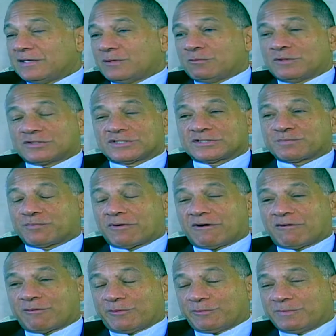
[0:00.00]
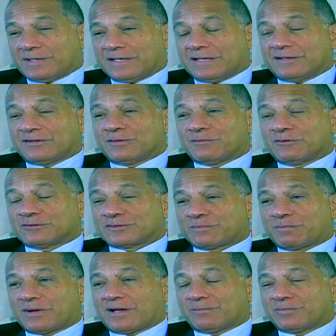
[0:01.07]
which is probably the
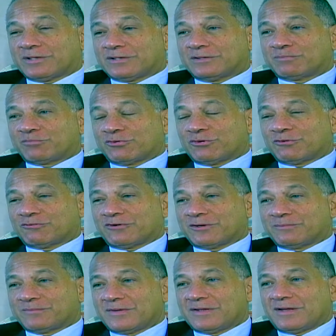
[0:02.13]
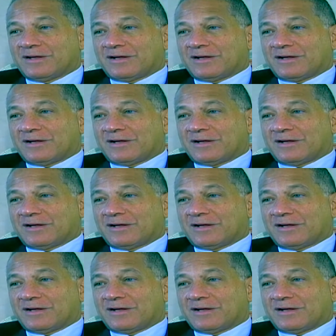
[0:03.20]
most popular program